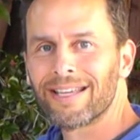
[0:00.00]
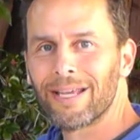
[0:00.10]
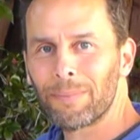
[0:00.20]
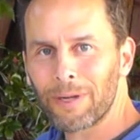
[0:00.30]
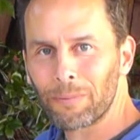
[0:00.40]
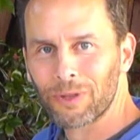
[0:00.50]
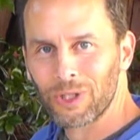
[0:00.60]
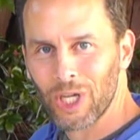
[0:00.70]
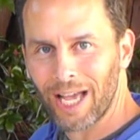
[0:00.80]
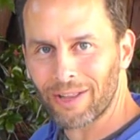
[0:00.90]
keeping up with
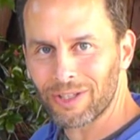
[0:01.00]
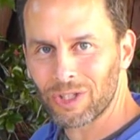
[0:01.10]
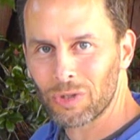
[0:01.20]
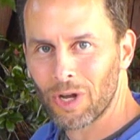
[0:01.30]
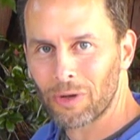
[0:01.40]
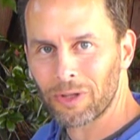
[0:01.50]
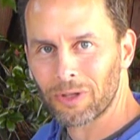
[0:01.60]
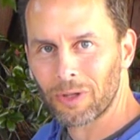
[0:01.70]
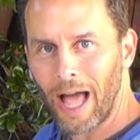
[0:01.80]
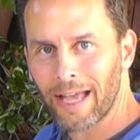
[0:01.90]
the challenge, you know
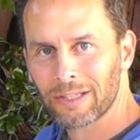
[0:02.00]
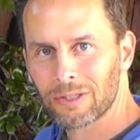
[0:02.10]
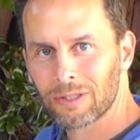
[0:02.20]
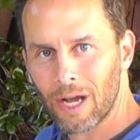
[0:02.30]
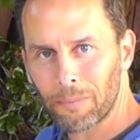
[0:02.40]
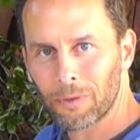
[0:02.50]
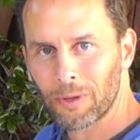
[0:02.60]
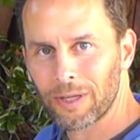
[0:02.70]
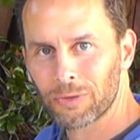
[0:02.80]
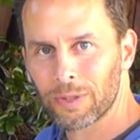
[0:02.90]
that the last couple
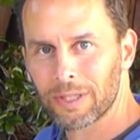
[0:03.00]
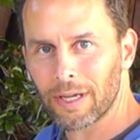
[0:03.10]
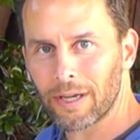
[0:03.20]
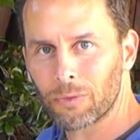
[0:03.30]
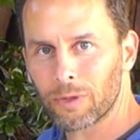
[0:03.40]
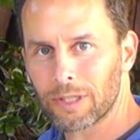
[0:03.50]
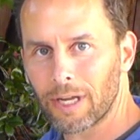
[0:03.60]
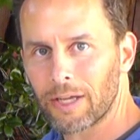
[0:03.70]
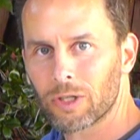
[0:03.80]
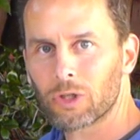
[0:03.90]
things we did was a
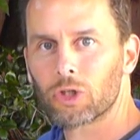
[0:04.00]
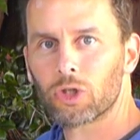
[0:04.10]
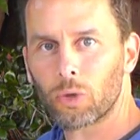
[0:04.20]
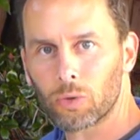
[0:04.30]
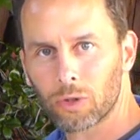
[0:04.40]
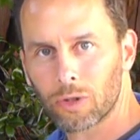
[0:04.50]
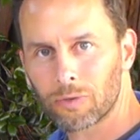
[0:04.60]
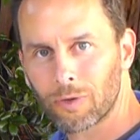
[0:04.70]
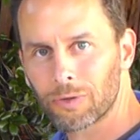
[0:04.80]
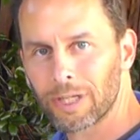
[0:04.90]
nice
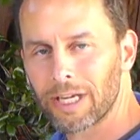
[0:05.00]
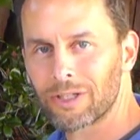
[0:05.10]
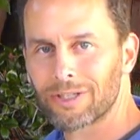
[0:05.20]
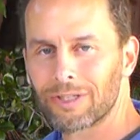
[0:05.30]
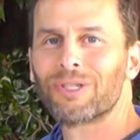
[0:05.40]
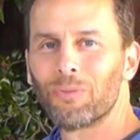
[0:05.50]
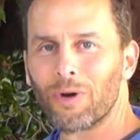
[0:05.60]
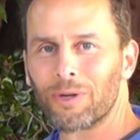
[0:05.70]
shoulder rotation, some